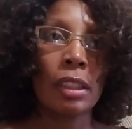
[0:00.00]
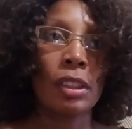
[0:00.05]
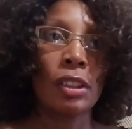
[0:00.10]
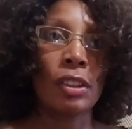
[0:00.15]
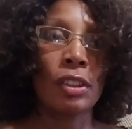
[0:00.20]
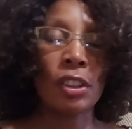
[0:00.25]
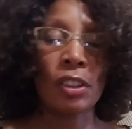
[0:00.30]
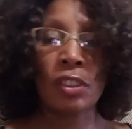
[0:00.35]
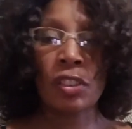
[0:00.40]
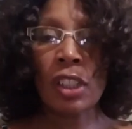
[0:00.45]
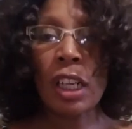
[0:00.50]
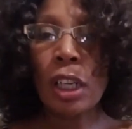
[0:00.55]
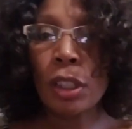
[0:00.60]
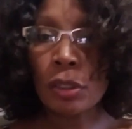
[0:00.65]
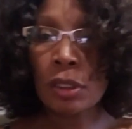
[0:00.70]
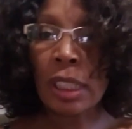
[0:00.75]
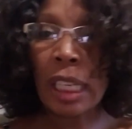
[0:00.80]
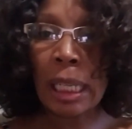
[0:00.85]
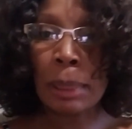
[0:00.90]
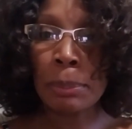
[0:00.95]
the Saw
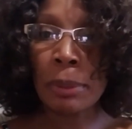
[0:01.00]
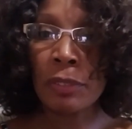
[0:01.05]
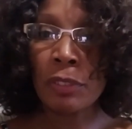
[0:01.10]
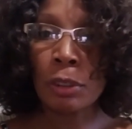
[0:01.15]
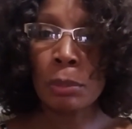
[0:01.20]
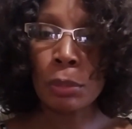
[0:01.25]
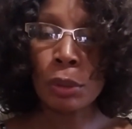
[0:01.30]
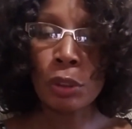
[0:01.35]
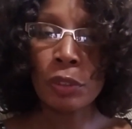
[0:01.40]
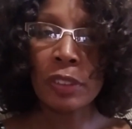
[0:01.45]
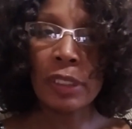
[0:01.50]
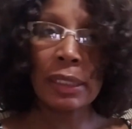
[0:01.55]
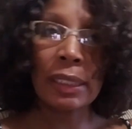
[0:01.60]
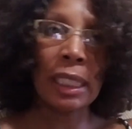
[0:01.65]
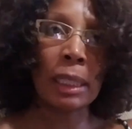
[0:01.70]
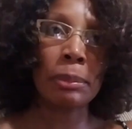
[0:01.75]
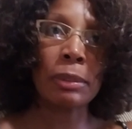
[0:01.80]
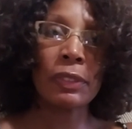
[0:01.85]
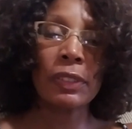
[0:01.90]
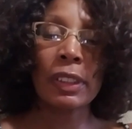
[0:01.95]
type of a movie
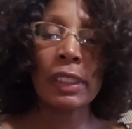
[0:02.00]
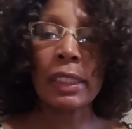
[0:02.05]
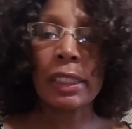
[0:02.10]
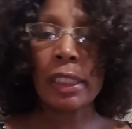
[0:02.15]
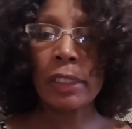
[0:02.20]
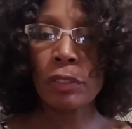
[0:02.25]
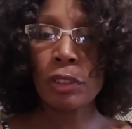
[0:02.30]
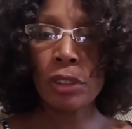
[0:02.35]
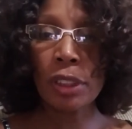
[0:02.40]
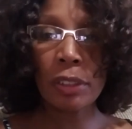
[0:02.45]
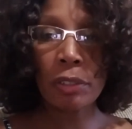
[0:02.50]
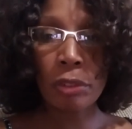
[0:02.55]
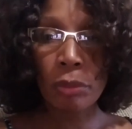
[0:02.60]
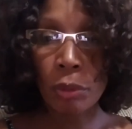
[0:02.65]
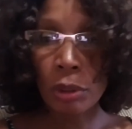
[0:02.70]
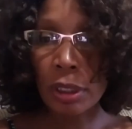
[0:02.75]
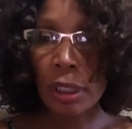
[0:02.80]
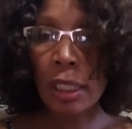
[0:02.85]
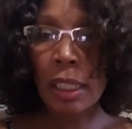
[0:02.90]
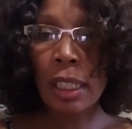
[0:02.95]
type of a thing. If you ever
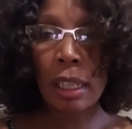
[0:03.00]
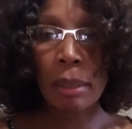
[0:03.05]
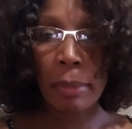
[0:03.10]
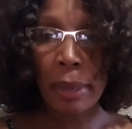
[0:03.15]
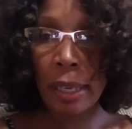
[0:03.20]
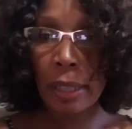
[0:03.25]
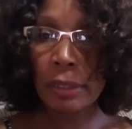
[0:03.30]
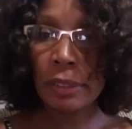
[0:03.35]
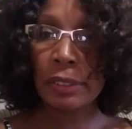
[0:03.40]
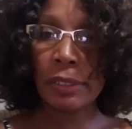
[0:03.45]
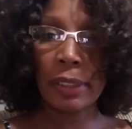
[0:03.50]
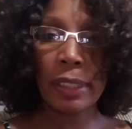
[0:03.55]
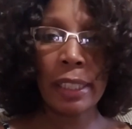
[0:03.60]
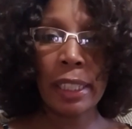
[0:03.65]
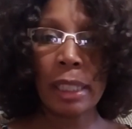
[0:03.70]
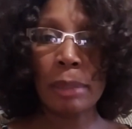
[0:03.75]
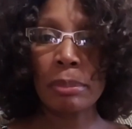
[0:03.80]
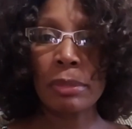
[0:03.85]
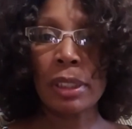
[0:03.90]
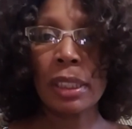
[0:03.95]
want to come out and you say, hey,
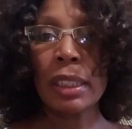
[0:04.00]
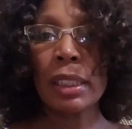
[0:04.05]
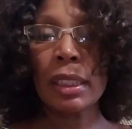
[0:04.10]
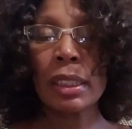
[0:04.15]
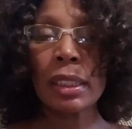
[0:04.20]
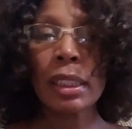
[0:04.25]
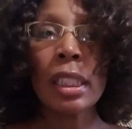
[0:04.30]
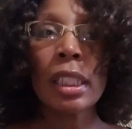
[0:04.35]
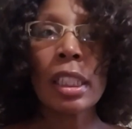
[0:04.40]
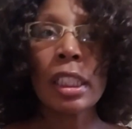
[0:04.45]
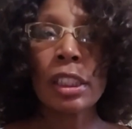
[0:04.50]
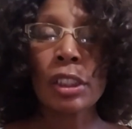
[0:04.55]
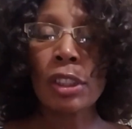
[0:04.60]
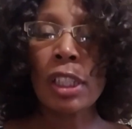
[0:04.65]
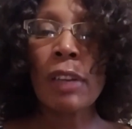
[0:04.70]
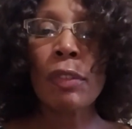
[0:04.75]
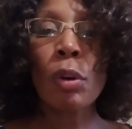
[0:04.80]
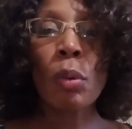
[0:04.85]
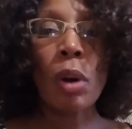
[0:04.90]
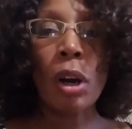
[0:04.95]
I'm done, you
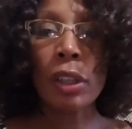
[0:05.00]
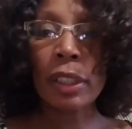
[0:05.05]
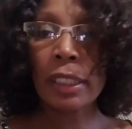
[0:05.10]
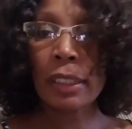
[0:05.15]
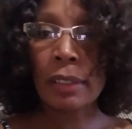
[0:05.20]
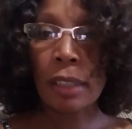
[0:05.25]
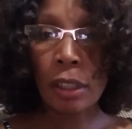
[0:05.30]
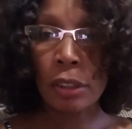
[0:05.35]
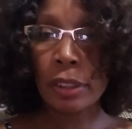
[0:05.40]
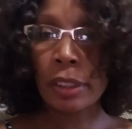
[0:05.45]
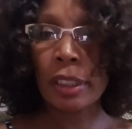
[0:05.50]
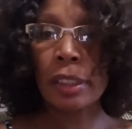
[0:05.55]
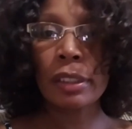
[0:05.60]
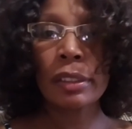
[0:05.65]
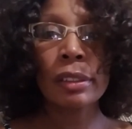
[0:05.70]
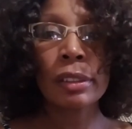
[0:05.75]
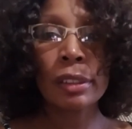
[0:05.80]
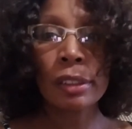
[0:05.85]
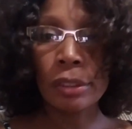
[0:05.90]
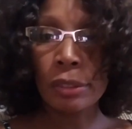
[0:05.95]
have a walkie-talkie.
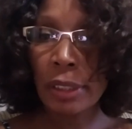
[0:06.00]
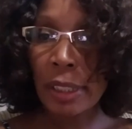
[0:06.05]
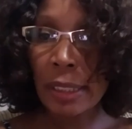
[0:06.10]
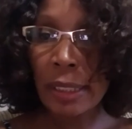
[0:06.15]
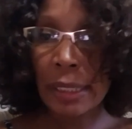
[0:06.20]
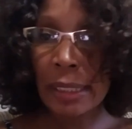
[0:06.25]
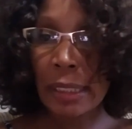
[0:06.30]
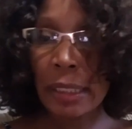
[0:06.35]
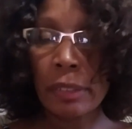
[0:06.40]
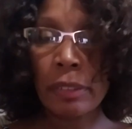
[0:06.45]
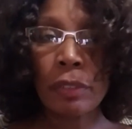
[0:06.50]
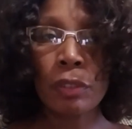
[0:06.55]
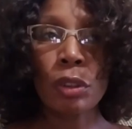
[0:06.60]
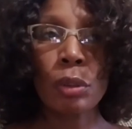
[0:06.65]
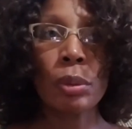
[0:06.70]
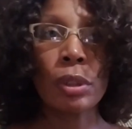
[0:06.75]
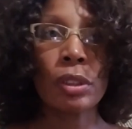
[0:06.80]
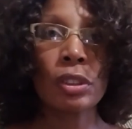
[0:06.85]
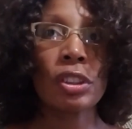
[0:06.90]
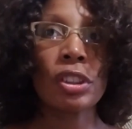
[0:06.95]
You can leave if you
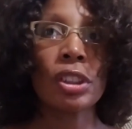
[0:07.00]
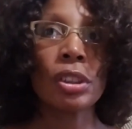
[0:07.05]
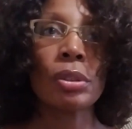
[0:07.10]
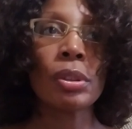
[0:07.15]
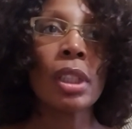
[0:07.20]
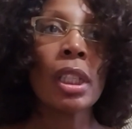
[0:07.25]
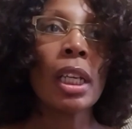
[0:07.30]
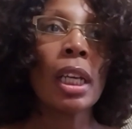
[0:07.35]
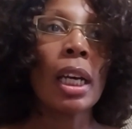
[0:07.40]
want to.